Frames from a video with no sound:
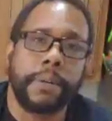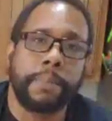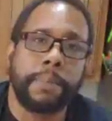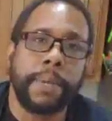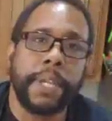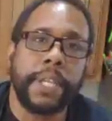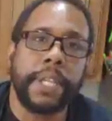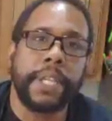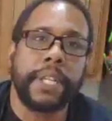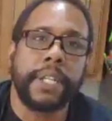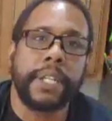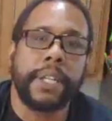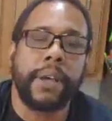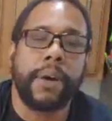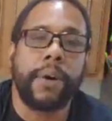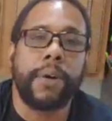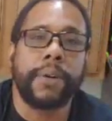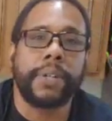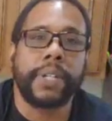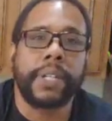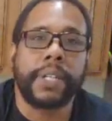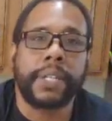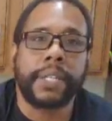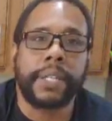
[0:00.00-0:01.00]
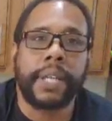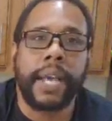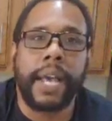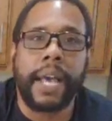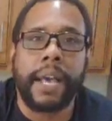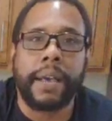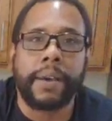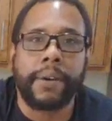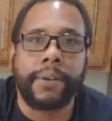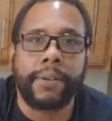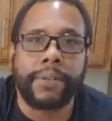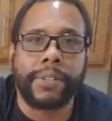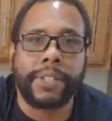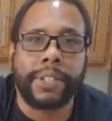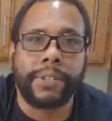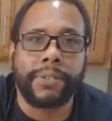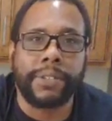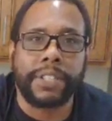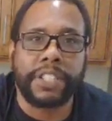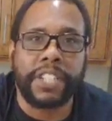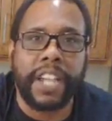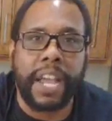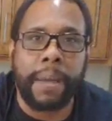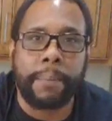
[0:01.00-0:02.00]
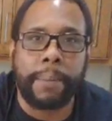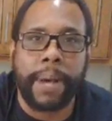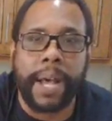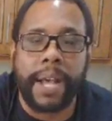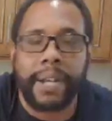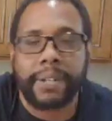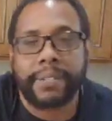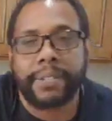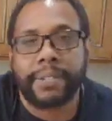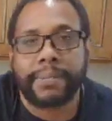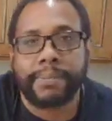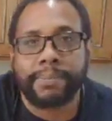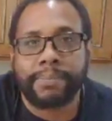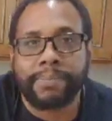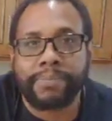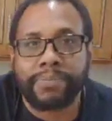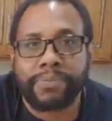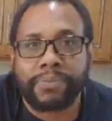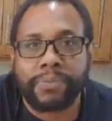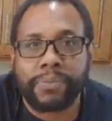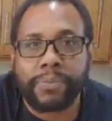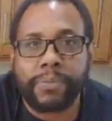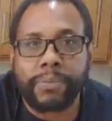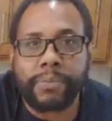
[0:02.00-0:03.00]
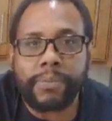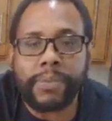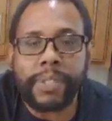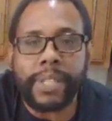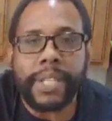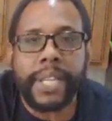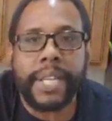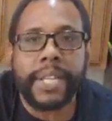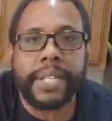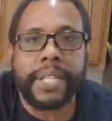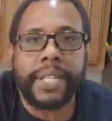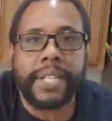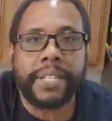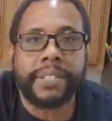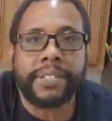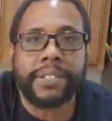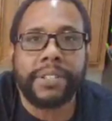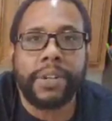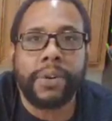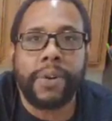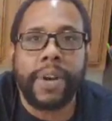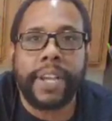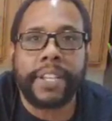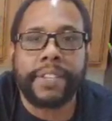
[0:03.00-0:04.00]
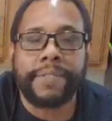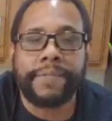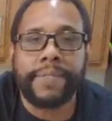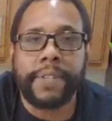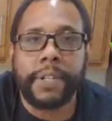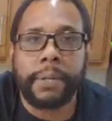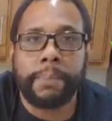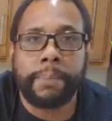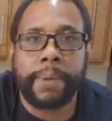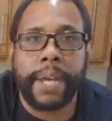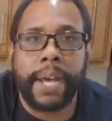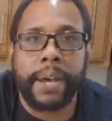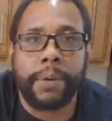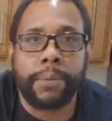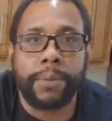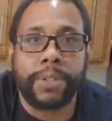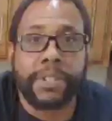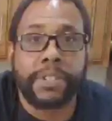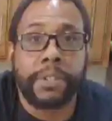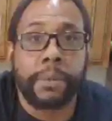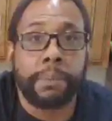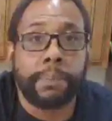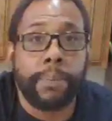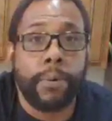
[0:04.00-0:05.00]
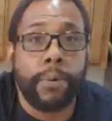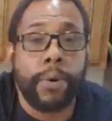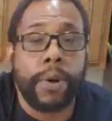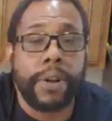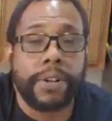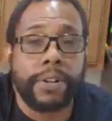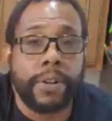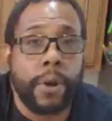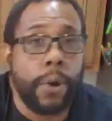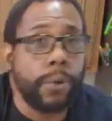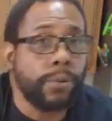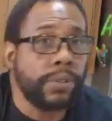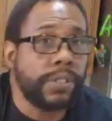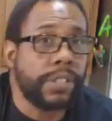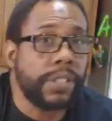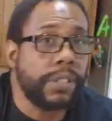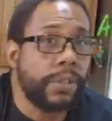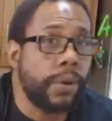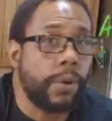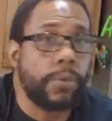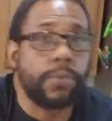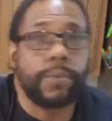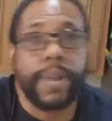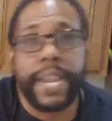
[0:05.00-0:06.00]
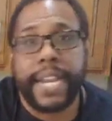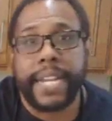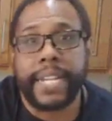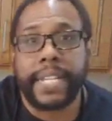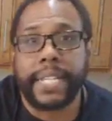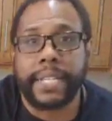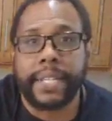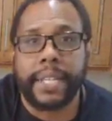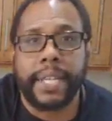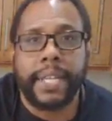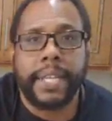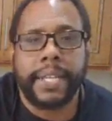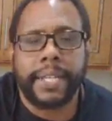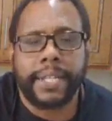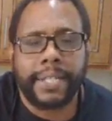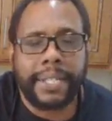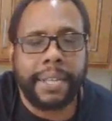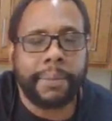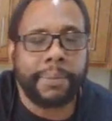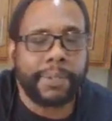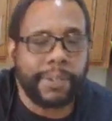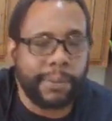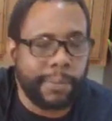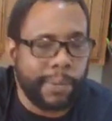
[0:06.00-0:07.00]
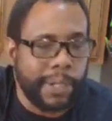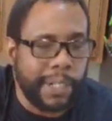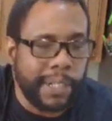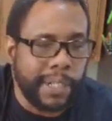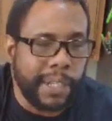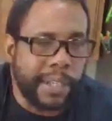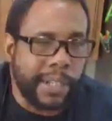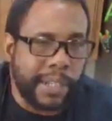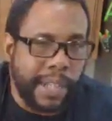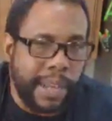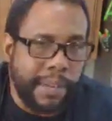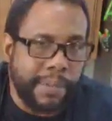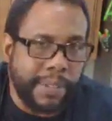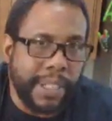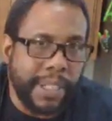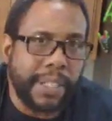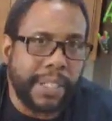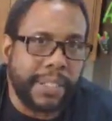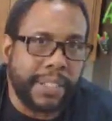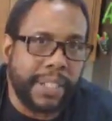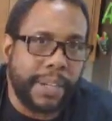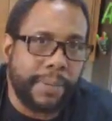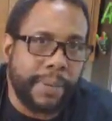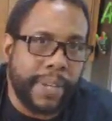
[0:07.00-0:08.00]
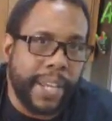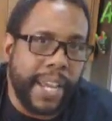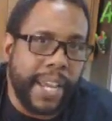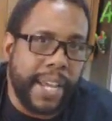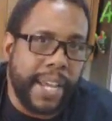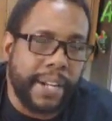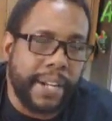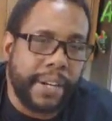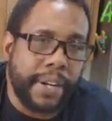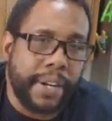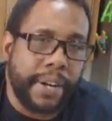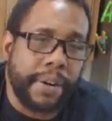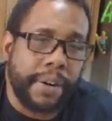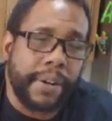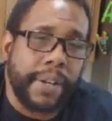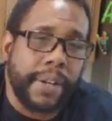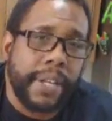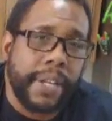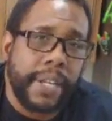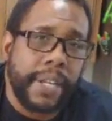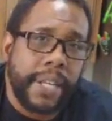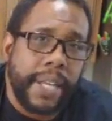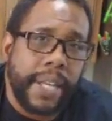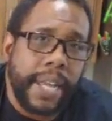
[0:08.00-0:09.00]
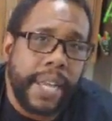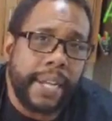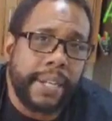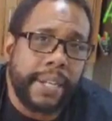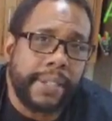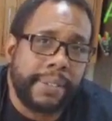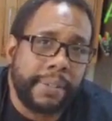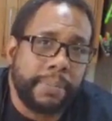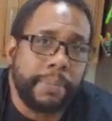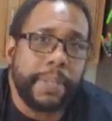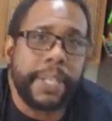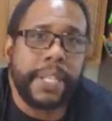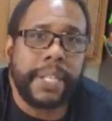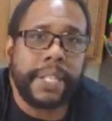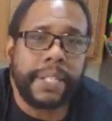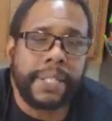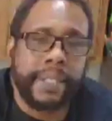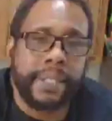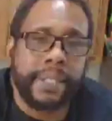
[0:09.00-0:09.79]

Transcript: opinion on the chat box, and let us know how you feel about what's important, hosting or rating. Because that was a really good conversation that we had in there. And to me,